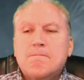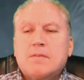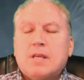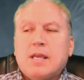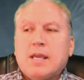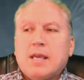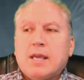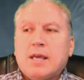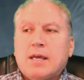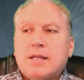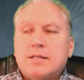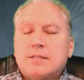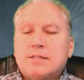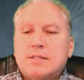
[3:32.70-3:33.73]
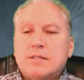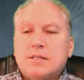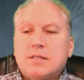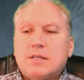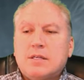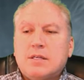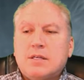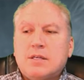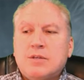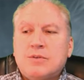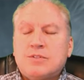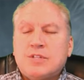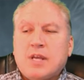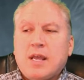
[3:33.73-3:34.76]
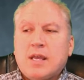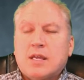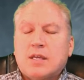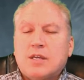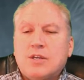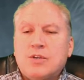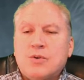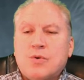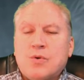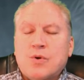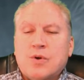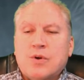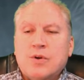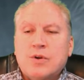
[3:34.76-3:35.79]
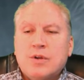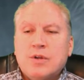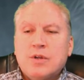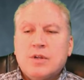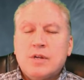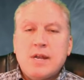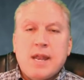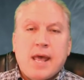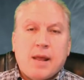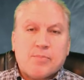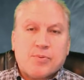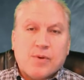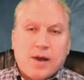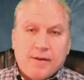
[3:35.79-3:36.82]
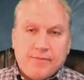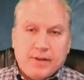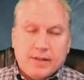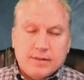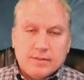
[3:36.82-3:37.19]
And you take your net profit.